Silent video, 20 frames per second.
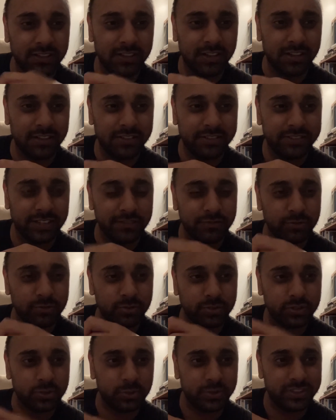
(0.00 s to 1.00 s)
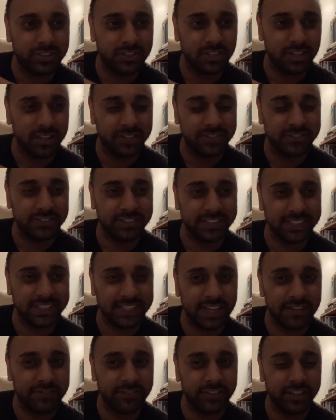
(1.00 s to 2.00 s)
several twists clustered
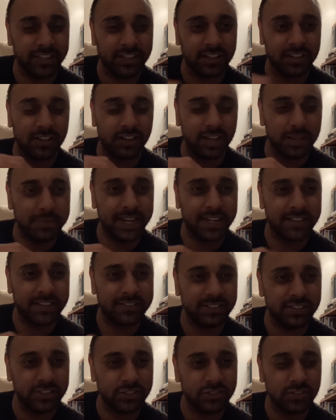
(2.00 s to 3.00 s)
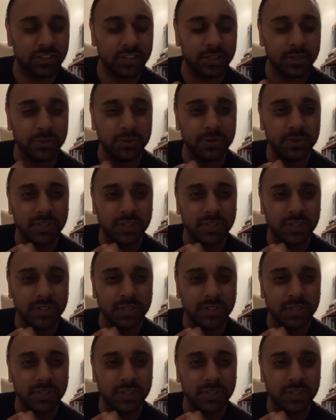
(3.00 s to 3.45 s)
together in the climax of the show.